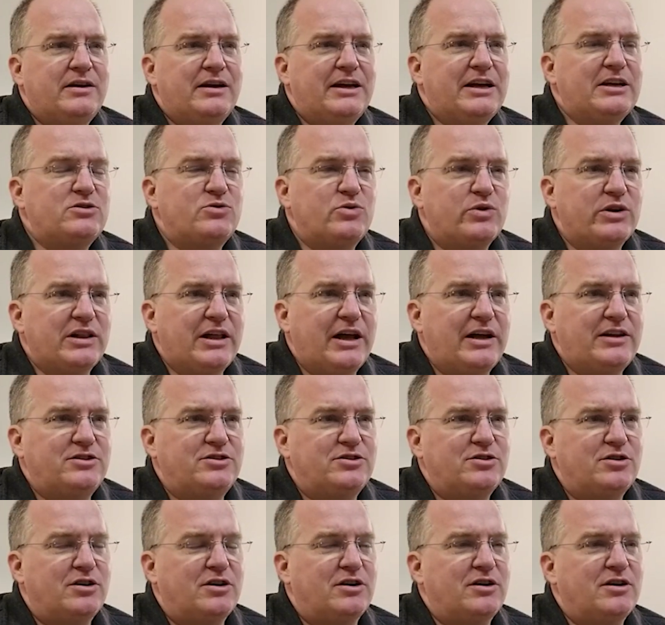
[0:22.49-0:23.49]
Israelites
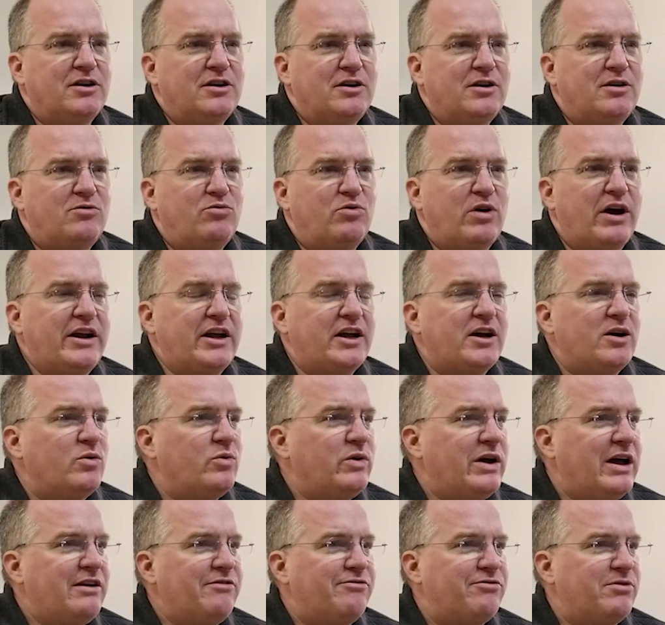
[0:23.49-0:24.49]
are running
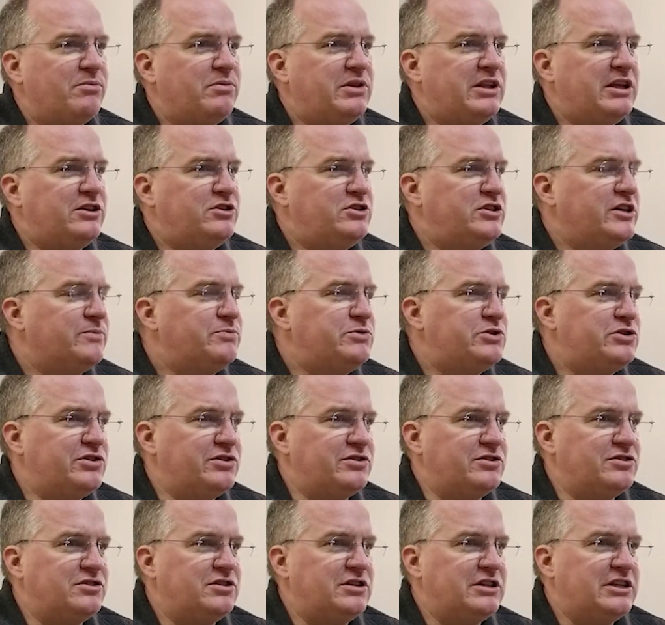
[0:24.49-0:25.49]
away from the
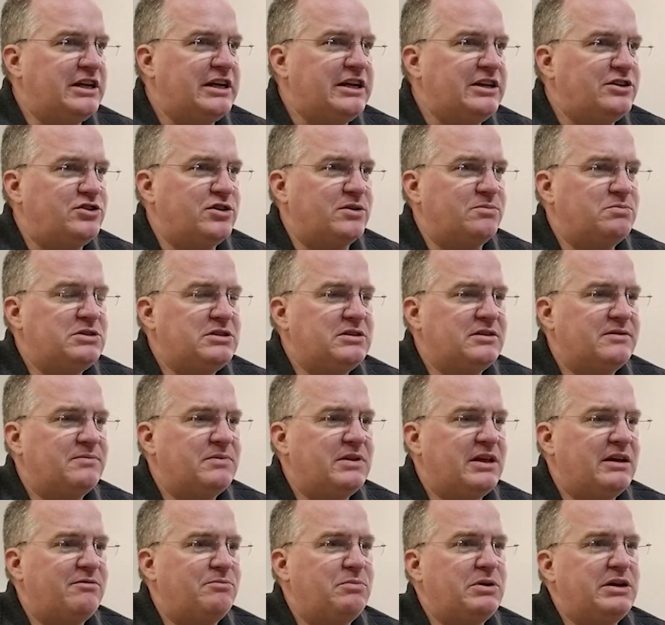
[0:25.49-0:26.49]
Egyptians in Egypt.
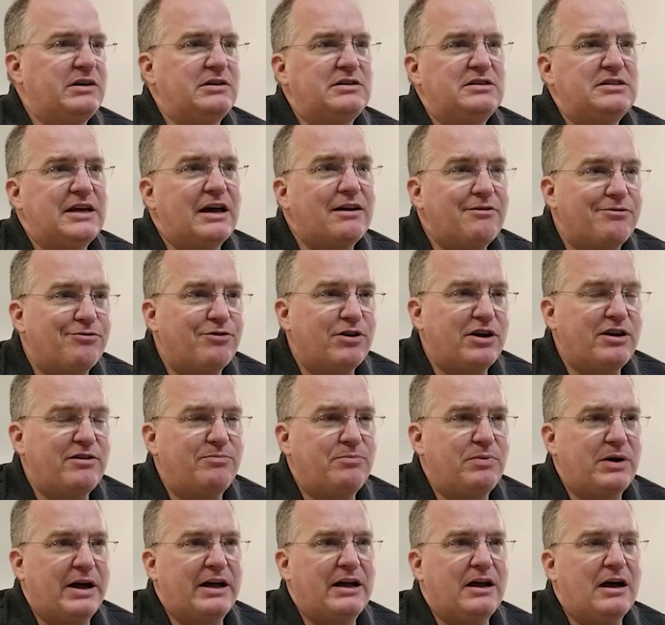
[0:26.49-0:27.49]
They've been set free
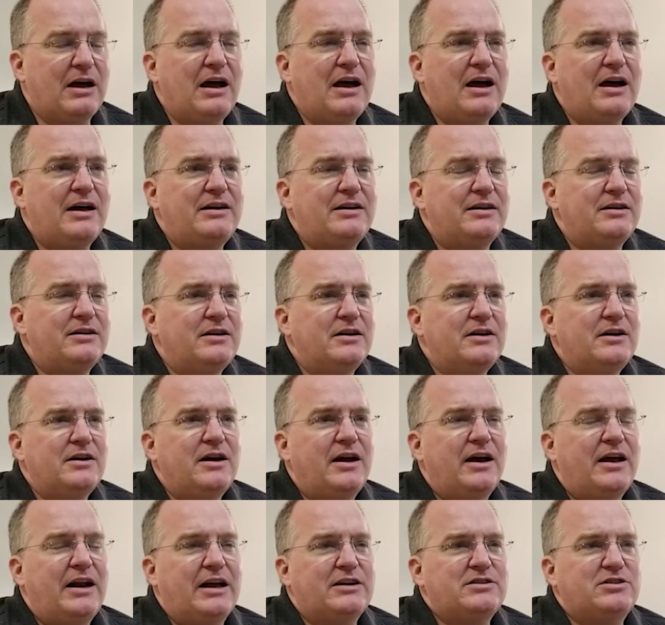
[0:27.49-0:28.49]
by God,
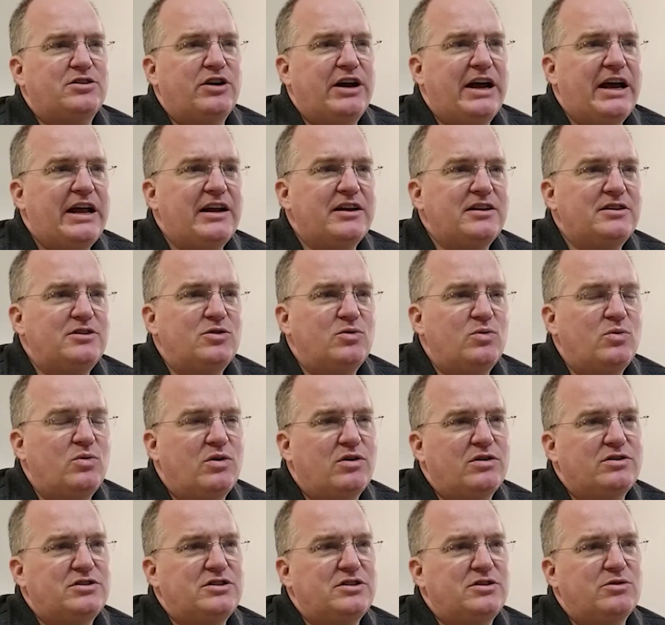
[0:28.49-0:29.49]
and as they're heading
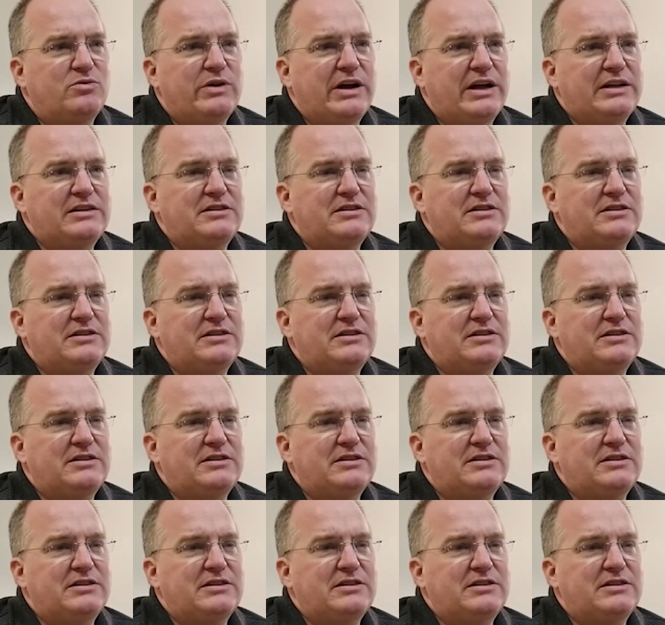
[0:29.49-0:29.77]
towards the Red